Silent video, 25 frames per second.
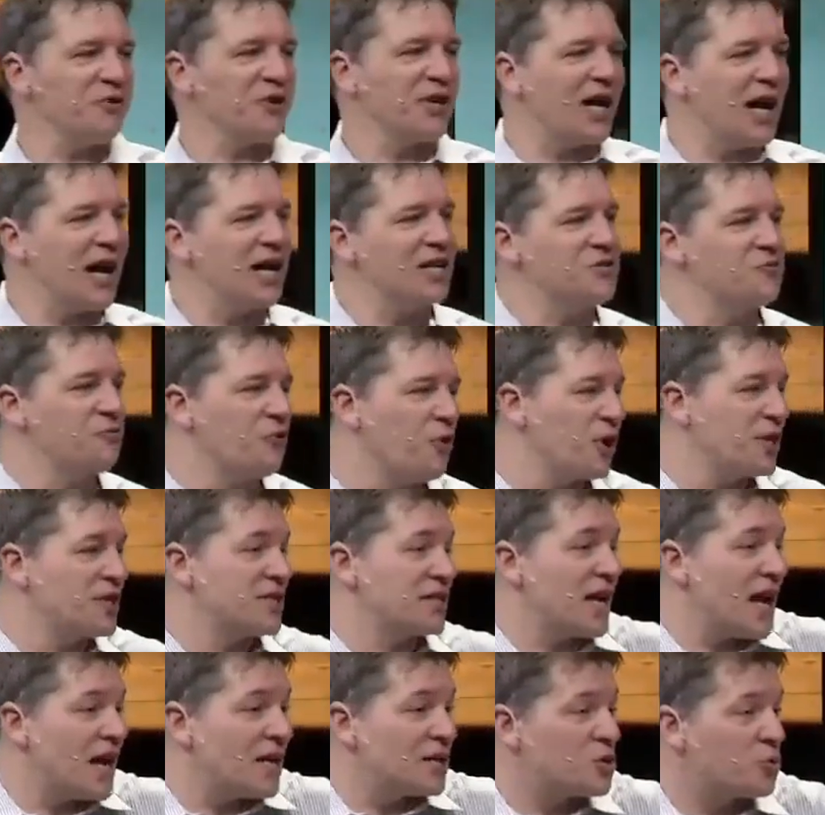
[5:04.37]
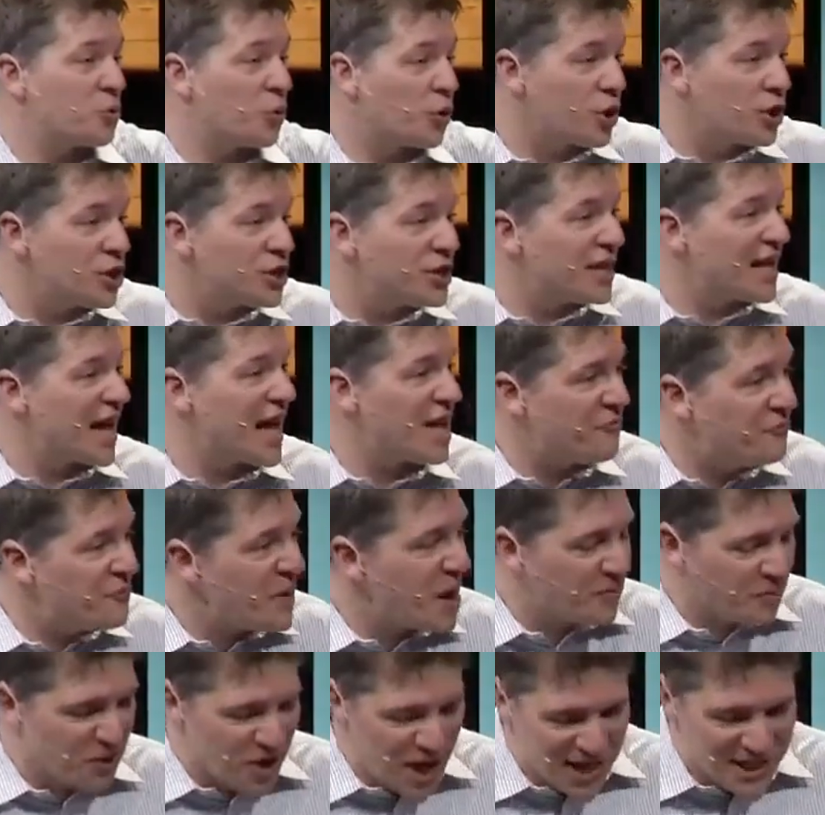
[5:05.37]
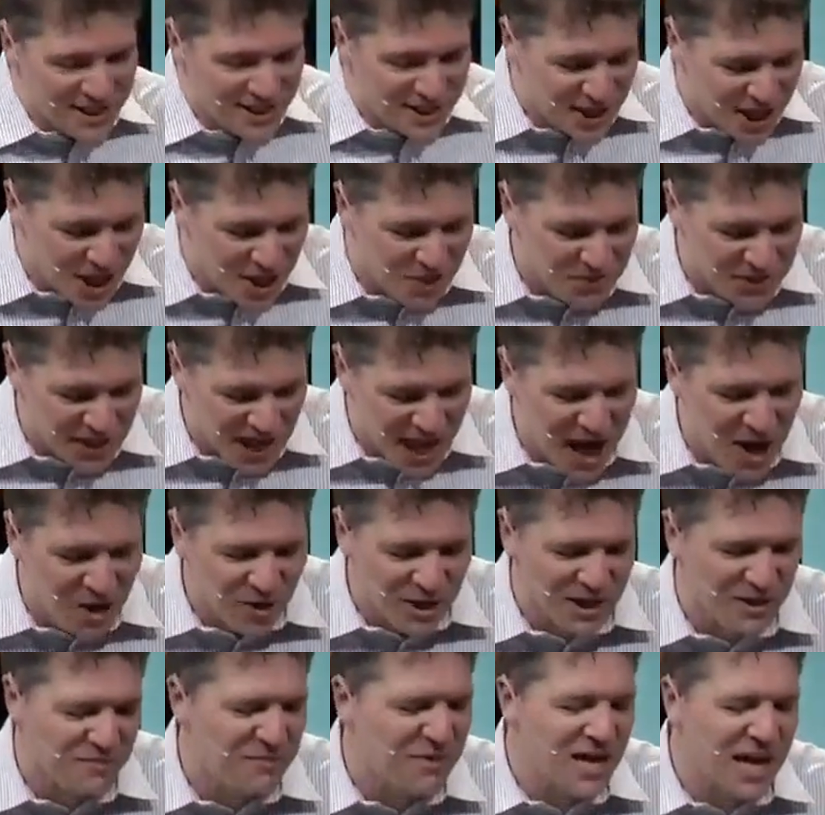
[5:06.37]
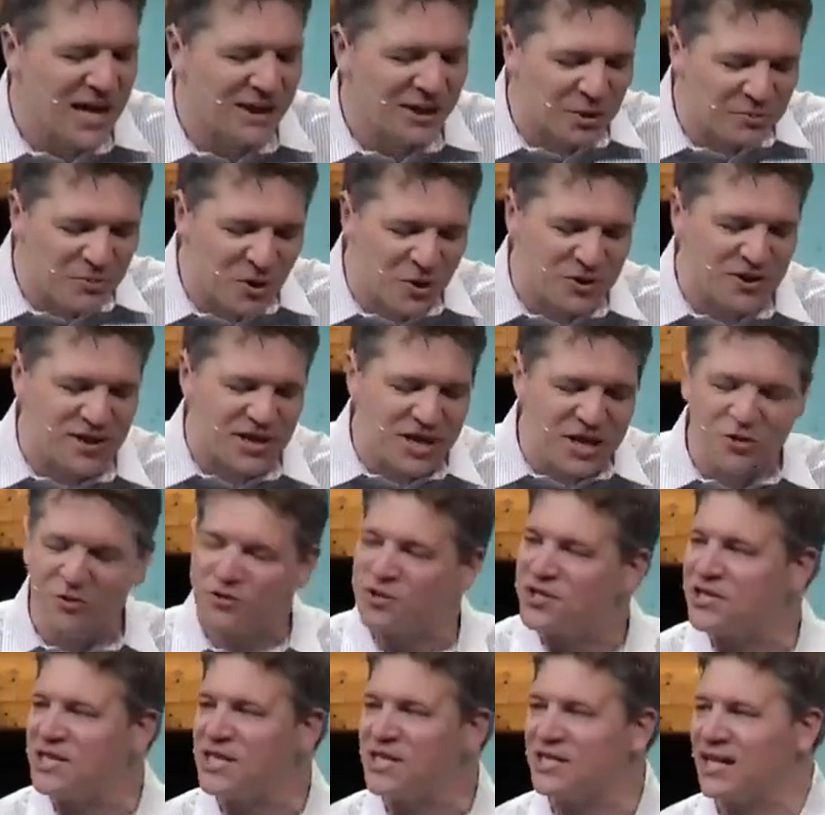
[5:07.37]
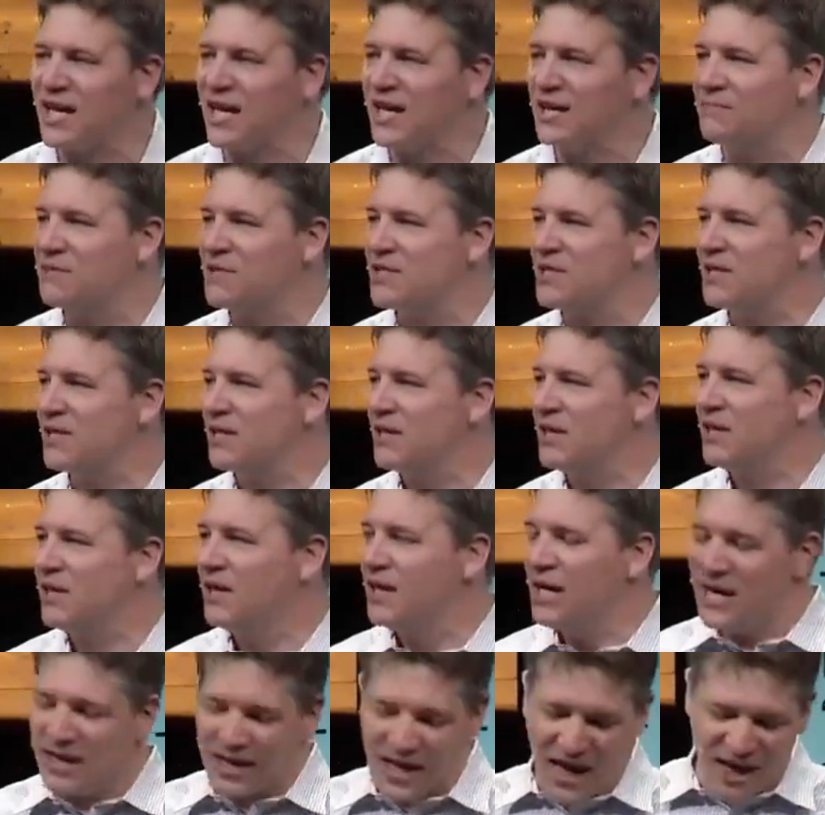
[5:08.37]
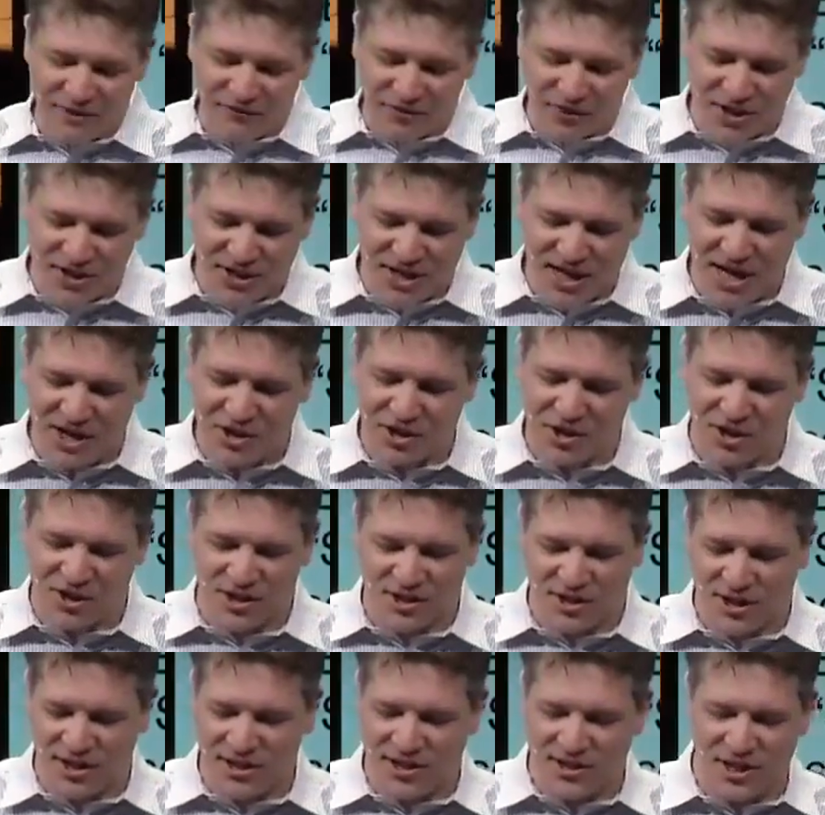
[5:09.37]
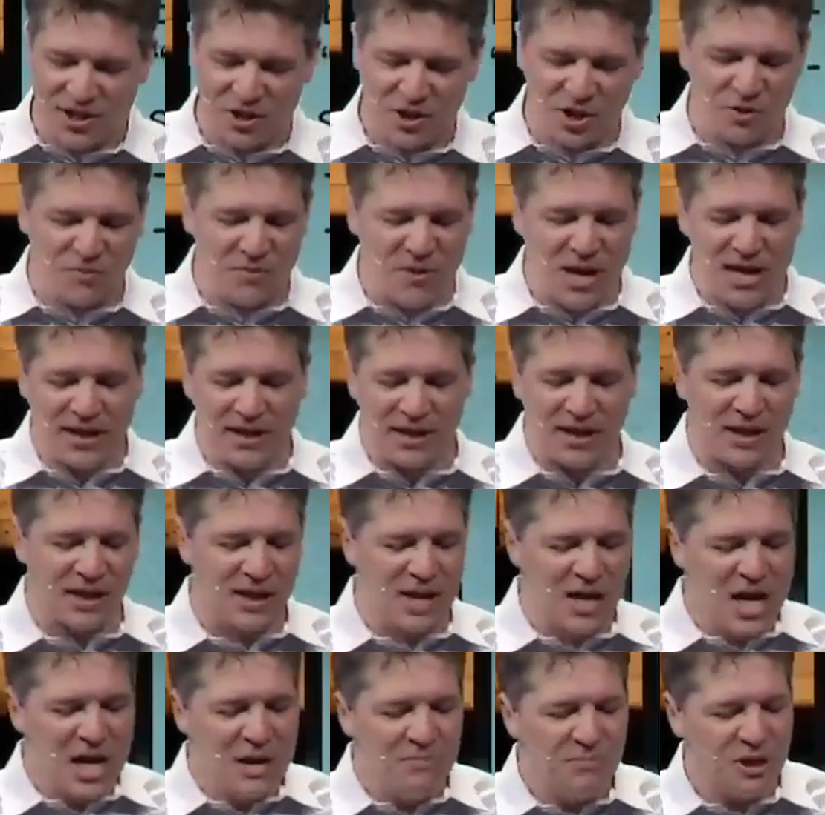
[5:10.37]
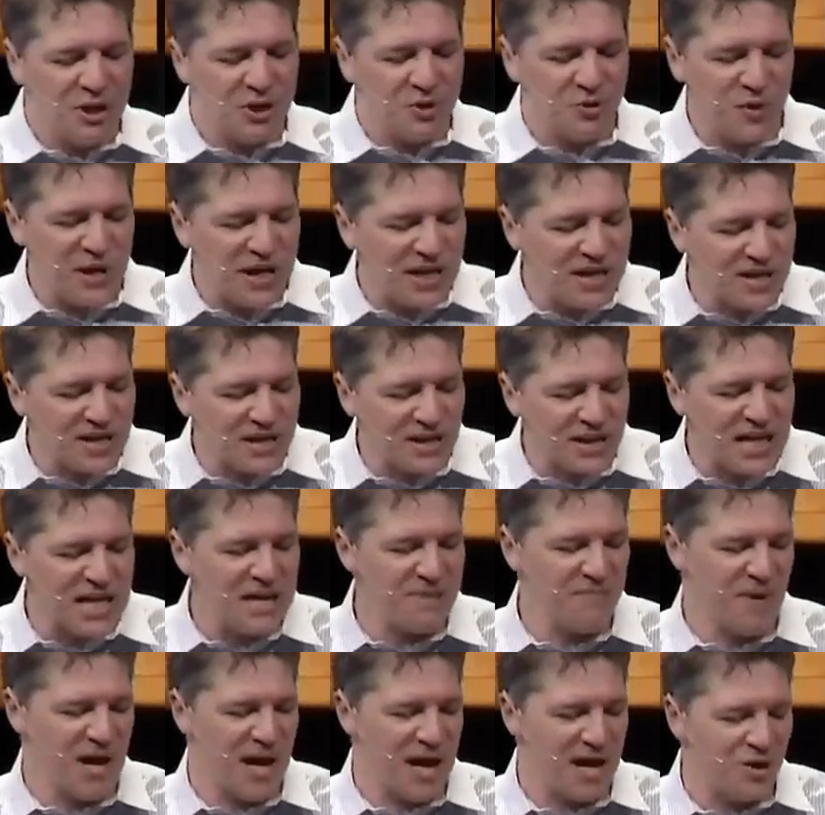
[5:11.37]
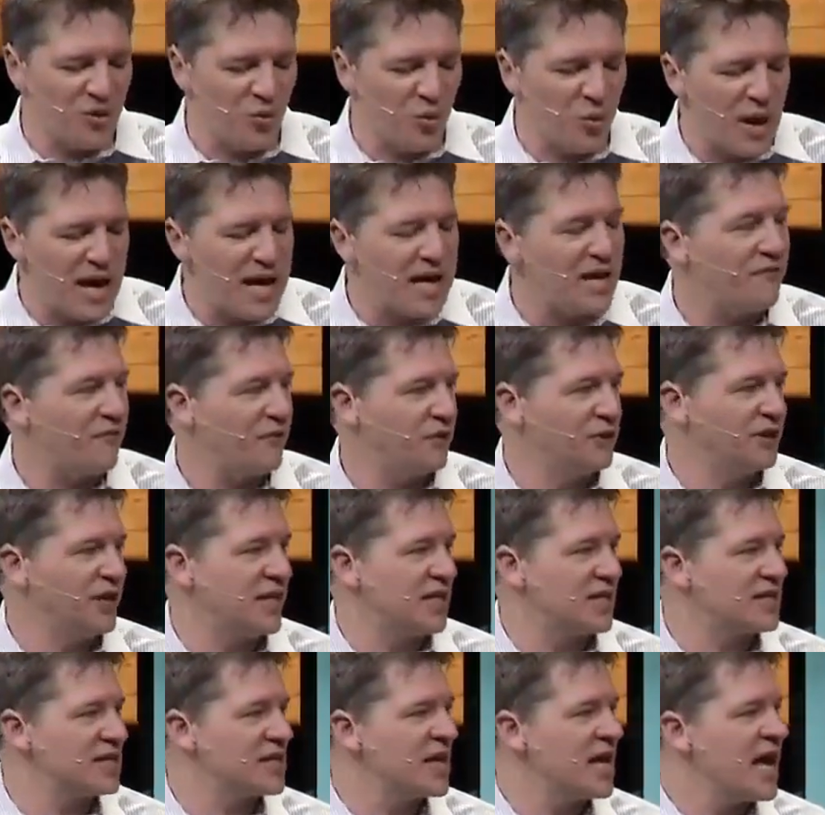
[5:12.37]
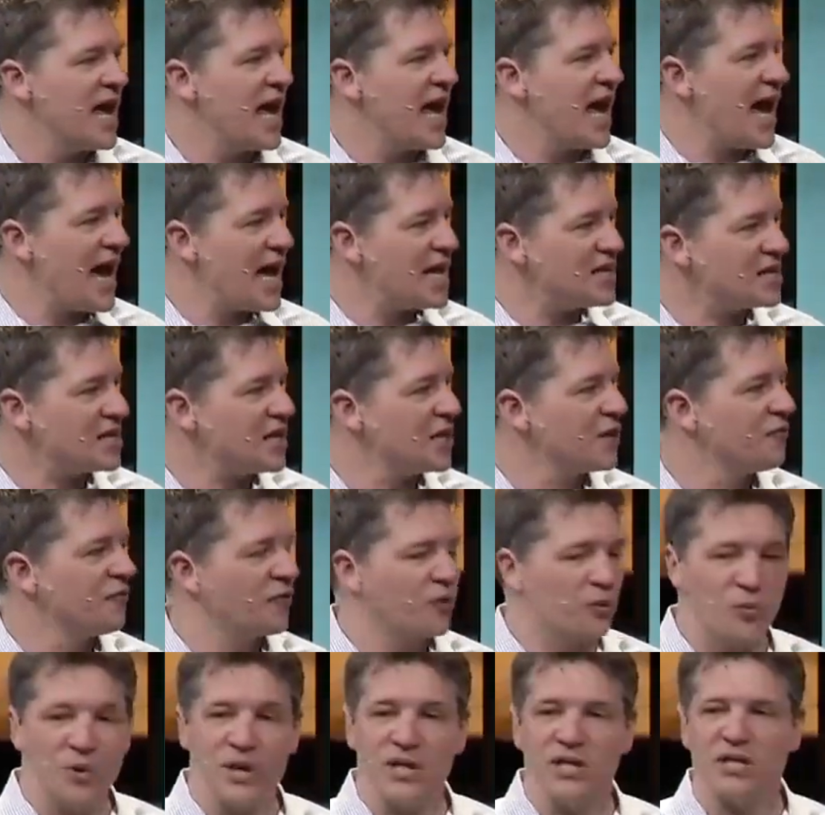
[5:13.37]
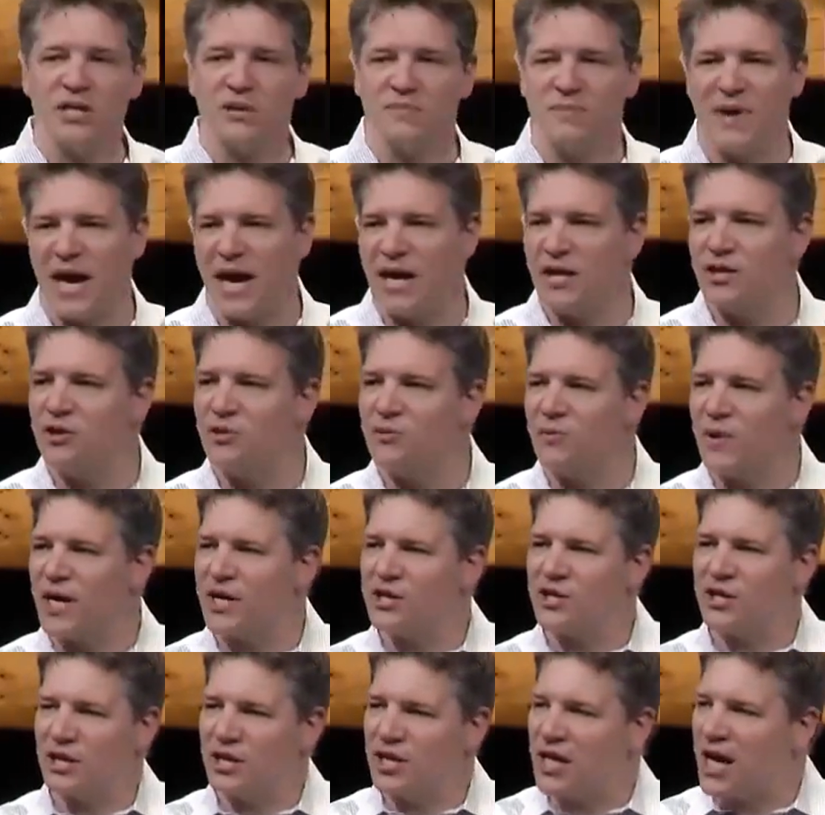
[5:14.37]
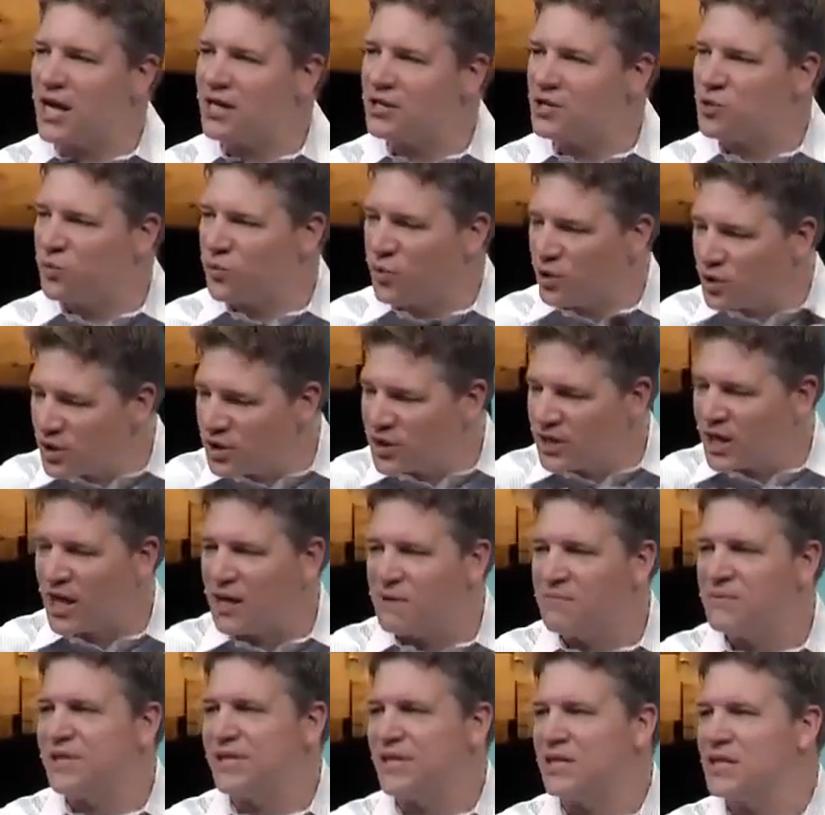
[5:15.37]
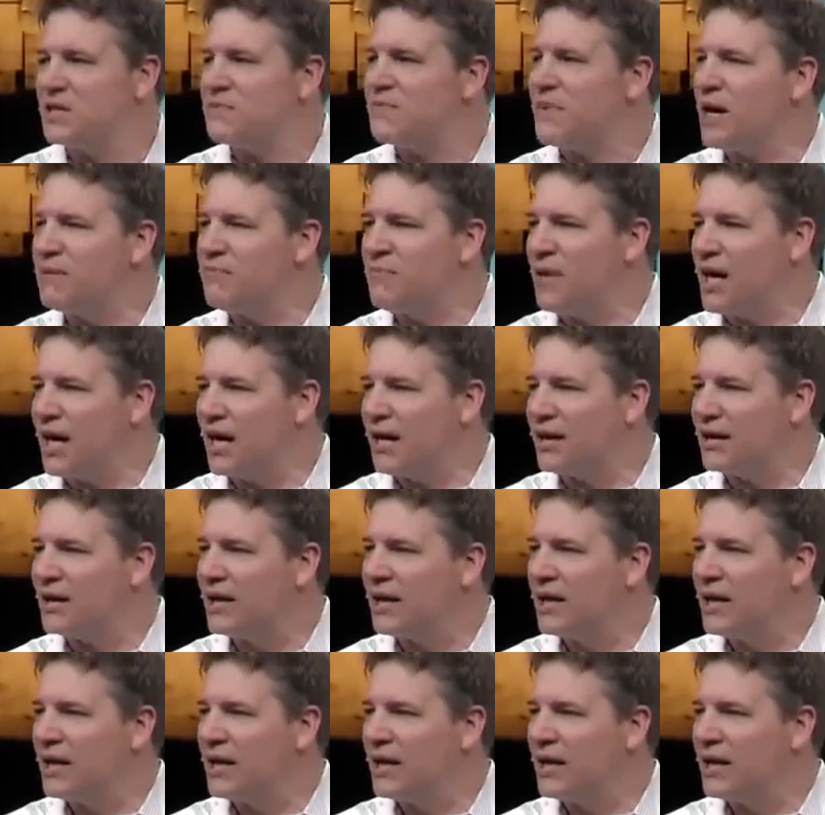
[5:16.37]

God's voice, God's word that I've memorized comes out in me at the most interesting times. Conversations, decision-making, between sleep and wakefulness, asking for wisdom and direction, God's word comes into my mind.